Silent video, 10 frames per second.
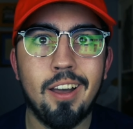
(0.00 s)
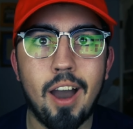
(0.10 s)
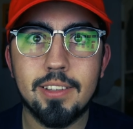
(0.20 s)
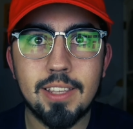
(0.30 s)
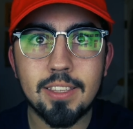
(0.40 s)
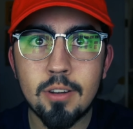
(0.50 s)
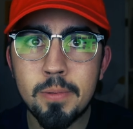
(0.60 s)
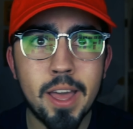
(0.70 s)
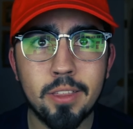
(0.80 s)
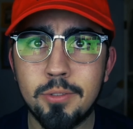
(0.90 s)
Because that's
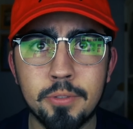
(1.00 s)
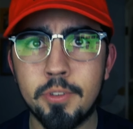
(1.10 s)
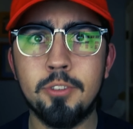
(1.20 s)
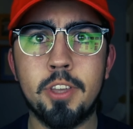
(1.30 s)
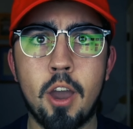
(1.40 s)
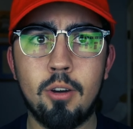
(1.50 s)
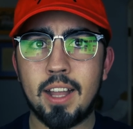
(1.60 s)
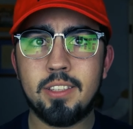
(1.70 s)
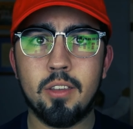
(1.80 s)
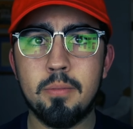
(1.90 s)
normally how these reviews go.
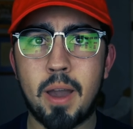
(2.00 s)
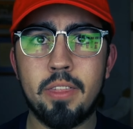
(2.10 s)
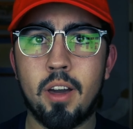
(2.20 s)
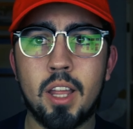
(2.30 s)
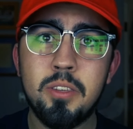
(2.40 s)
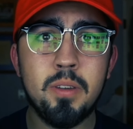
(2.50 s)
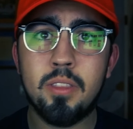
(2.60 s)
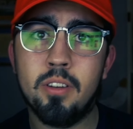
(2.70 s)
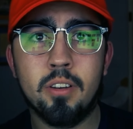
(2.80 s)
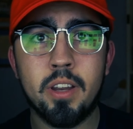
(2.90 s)
I tell you my thought. You
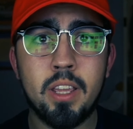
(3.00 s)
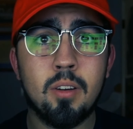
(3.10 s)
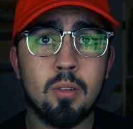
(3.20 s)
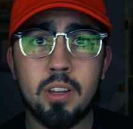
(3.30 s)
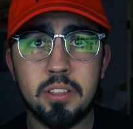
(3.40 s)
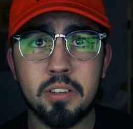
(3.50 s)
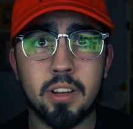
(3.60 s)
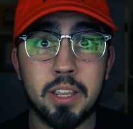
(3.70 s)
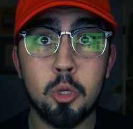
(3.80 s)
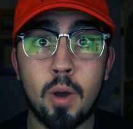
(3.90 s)
either agree or
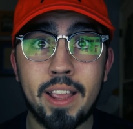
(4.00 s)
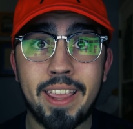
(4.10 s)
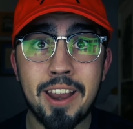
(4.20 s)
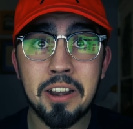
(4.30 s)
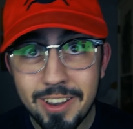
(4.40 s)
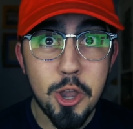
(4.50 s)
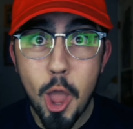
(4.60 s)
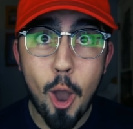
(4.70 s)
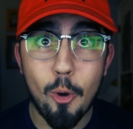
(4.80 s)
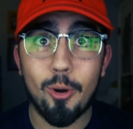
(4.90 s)
disagree. Do I care?
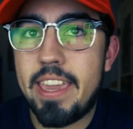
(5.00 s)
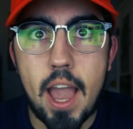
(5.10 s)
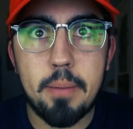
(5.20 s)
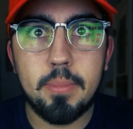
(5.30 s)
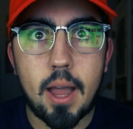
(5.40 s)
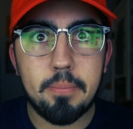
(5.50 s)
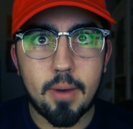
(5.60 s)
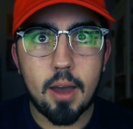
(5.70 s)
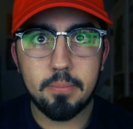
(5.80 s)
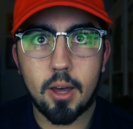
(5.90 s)
No. Yeah,
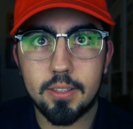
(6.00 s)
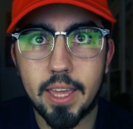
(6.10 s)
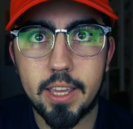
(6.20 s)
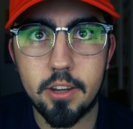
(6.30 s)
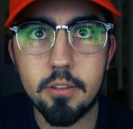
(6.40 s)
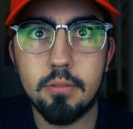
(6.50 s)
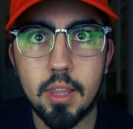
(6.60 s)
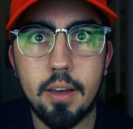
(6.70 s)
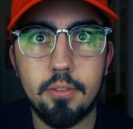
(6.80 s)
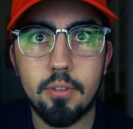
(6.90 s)
I'm on like a new
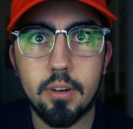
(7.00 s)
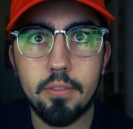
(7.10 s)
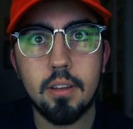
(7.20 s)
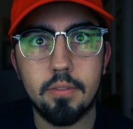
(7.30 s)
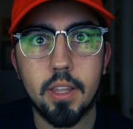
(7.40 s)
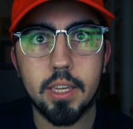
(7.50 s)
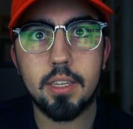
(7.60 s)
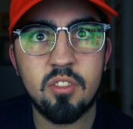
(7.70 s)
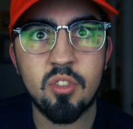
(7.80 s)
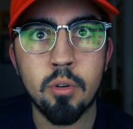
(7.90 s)
level of
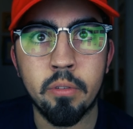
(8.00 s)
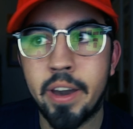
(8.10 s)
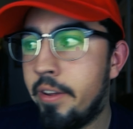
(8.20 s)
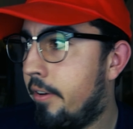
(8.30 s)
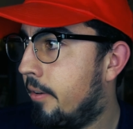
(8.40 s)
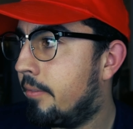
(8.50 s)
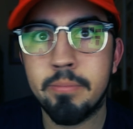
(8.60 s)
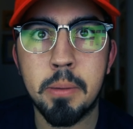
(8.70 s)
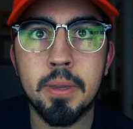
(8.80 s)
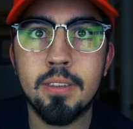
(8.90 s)
like truth. I don't know.
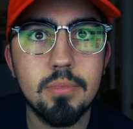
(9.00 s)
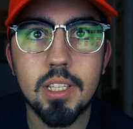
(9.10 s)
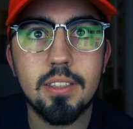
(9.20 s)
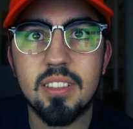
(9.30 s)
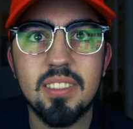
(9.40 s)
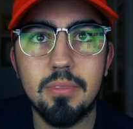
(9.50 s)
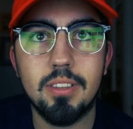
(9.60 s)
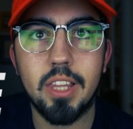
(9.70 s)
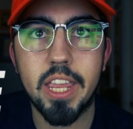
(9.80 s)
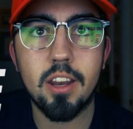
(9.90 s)
Maybe since it's
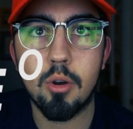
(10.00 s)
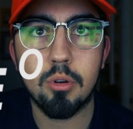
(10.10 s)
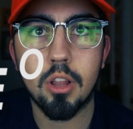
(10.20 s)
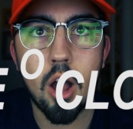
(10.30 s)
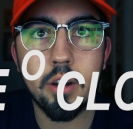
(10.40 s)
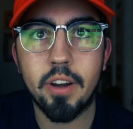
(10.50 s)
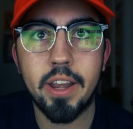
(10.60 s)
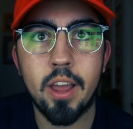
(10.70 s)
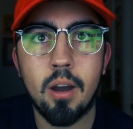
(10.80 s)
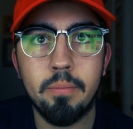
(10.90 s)
late o'clock
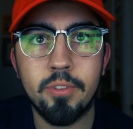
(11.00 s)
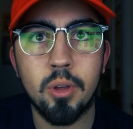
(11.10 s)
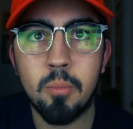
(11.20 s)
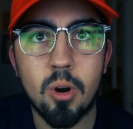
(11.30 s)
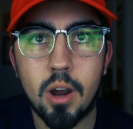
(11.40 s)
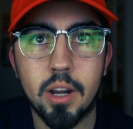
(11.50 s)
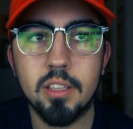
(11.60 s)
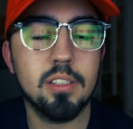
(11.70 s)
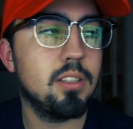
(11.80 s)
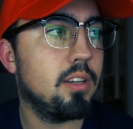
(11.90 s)
right now, I'm feeling more
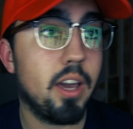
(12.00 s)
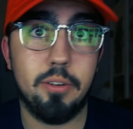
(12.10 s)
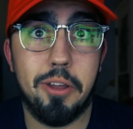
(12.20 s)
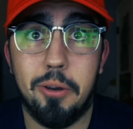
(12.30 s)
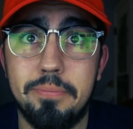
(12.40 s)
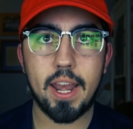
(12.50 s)
honest. I don't know.